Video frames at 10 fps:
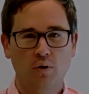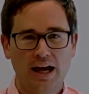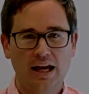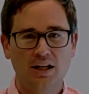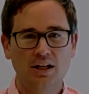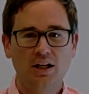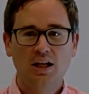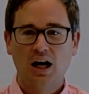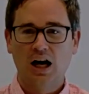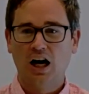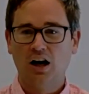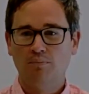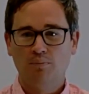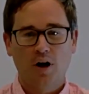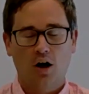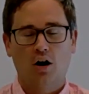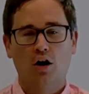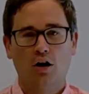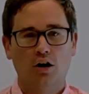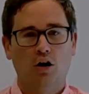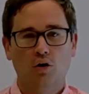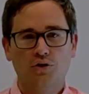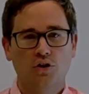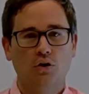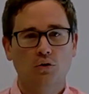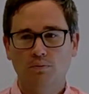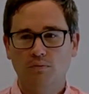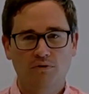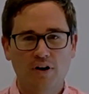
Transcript: Wade are also